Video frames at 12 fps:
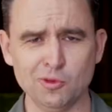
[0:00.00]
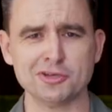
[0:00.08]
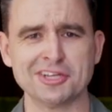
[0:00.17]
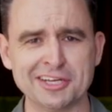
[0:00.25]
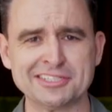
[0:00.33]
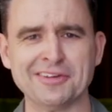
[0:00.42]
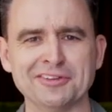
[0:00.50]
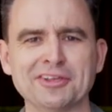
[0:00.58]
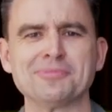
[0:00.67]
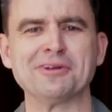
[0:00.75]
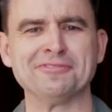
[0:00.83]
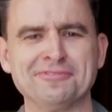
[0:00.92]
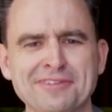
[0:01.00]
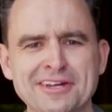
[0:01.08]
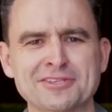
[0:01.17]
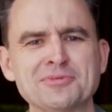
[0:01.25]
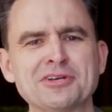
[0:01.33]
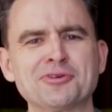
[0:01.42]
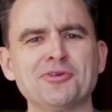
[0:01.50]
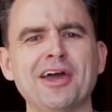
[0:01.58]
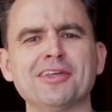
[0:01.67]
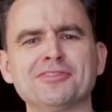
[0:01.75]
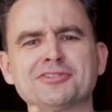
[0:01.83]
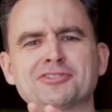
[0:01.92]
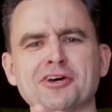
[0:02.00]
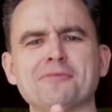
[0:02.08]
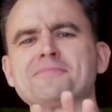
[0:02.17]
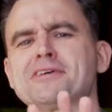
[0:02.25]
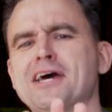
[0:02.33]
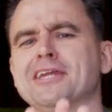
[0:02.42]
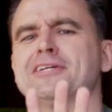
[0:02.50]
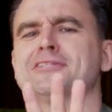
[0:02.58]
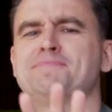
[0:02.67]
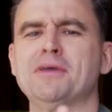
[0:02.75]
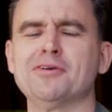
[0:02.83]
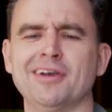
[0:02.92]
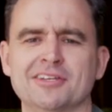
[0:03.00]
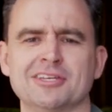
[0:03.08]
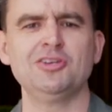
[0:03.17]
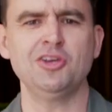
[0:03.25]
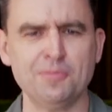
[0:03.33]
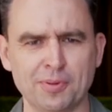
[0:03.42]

We also like to have a little bit of fun, so we created the Top Gun Experience, a new